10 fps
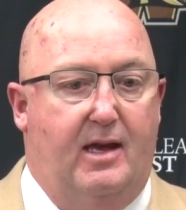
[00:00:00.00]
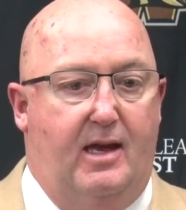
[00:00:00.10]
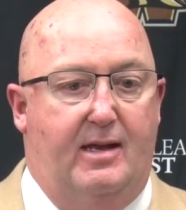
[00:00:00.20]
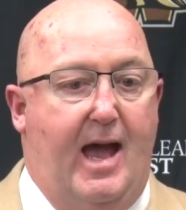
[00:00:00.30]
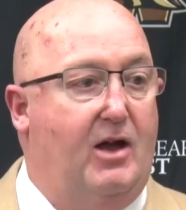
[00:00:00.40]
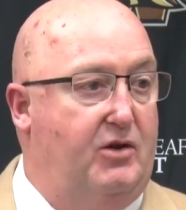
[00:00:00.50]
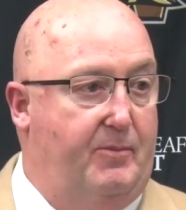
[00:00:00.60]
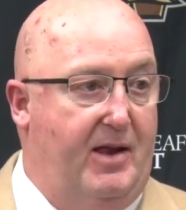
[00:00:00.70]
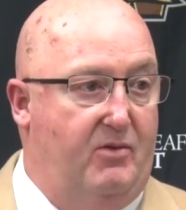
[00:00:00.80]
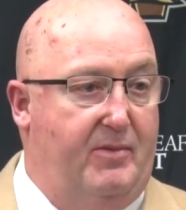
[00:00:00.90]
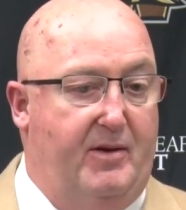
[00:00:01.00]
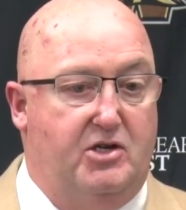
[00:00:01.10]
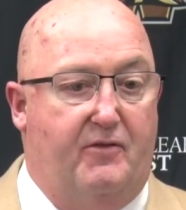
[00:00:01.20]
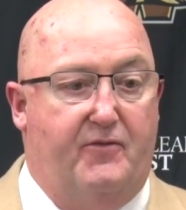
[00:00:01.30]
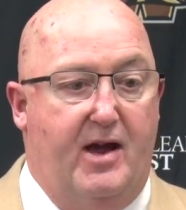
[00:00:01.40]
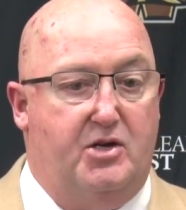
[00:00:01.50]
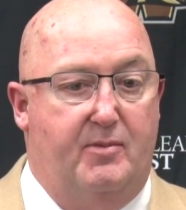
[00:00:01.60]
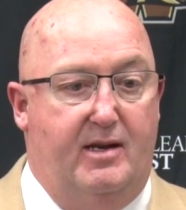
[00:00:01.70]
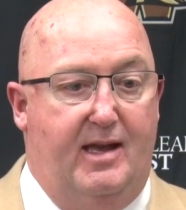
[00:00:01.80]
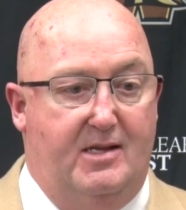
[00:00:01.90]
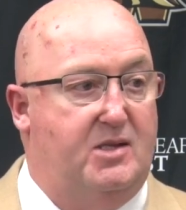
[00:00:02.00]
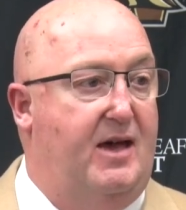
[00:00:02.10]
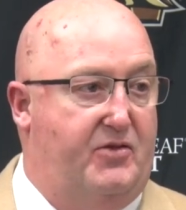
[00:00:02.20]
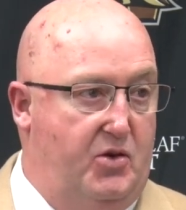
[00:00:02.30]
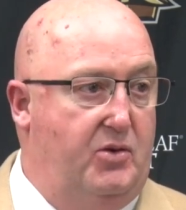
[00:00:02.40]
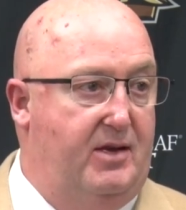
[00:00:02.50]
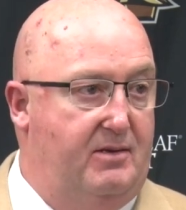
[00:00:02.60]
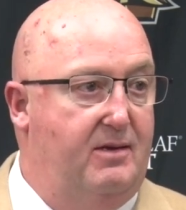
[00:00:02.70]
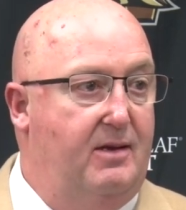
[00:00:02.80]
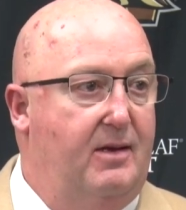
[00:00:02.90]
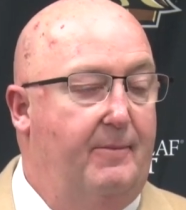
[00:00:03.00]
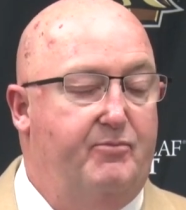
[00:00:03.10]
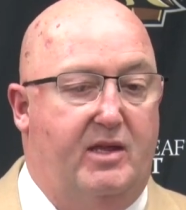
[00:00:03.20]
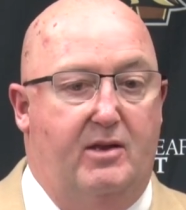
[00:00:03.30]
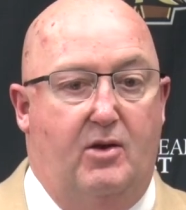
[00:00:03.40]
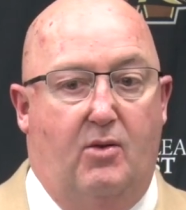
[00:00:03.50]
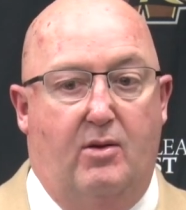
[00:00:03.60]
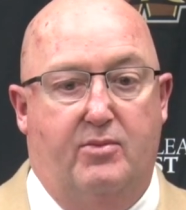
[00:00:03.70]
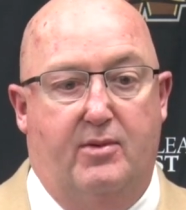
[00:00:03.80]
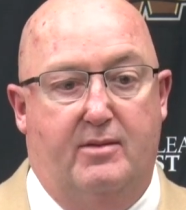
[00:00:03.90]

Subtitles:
and now you're playing with a bunch of freshmen and Seth Dugan. You know,